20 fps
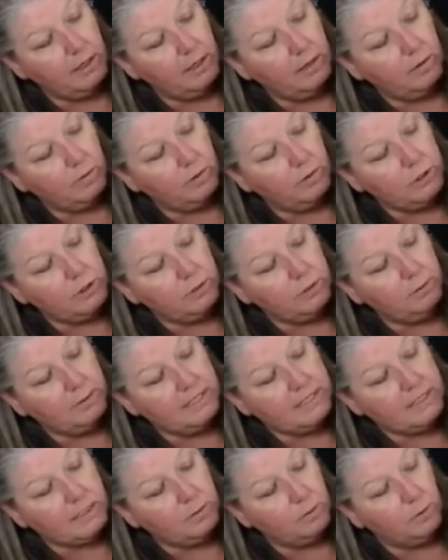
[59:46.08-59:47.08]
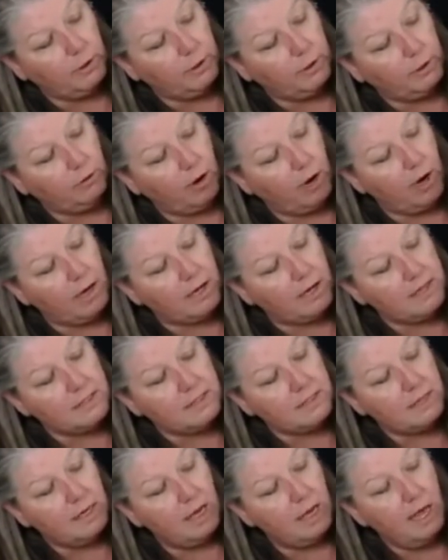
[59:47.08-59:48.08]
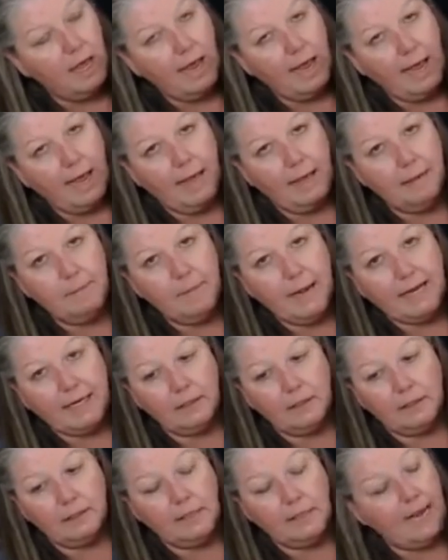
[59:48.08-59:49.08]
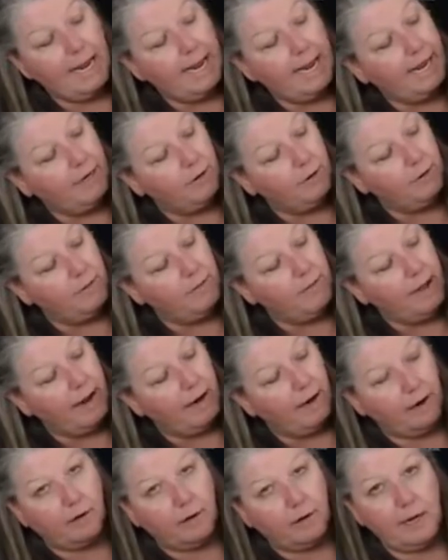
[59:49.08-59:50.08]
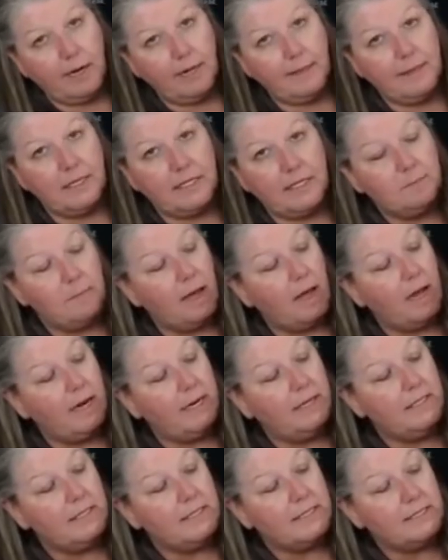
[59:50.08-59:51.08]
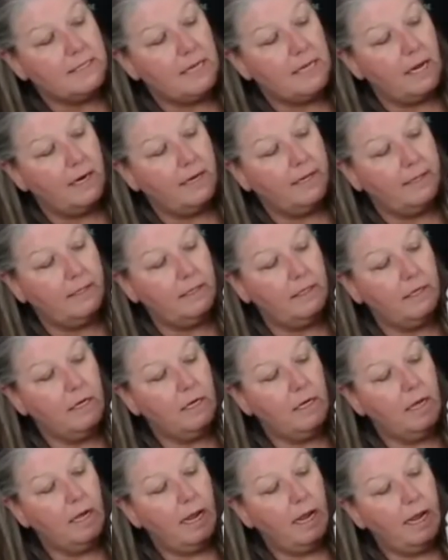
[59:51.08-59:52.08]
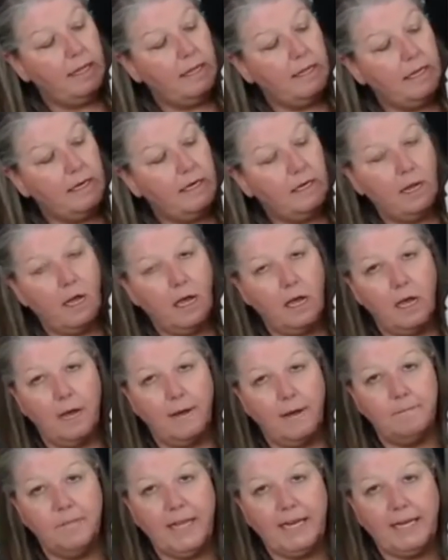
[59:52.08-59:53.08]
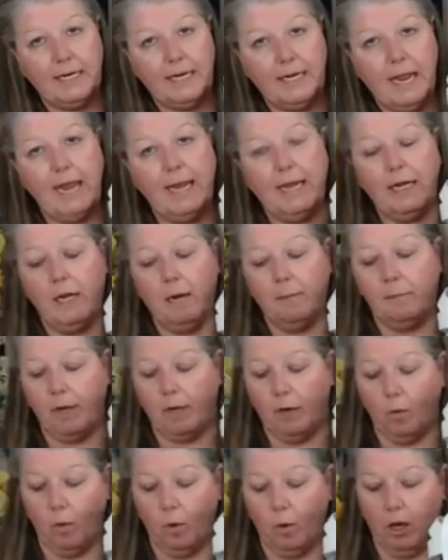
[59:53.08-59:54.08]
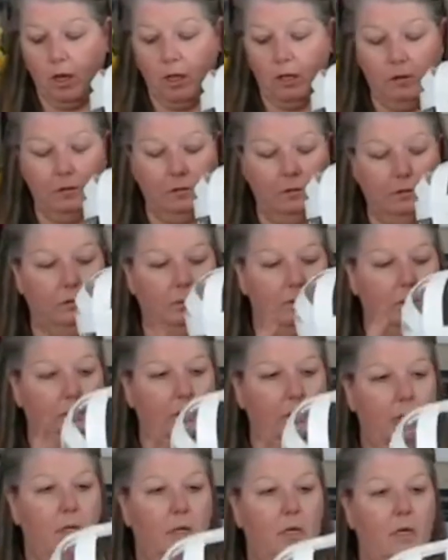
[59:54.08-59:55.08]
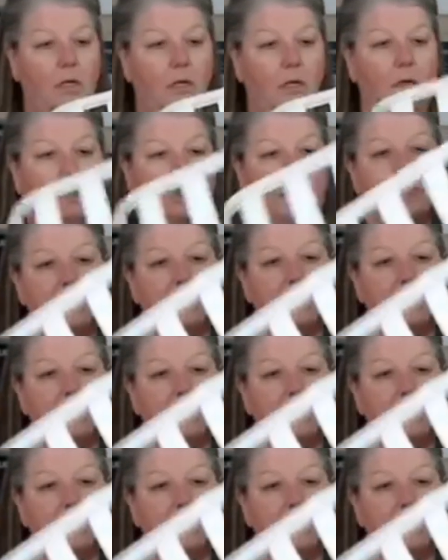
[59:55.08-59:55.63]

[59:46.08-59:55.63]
where the two pieces of wood cross, and make a little hanger there, and it's behind the sign, and then they can hang it up on a wall. Because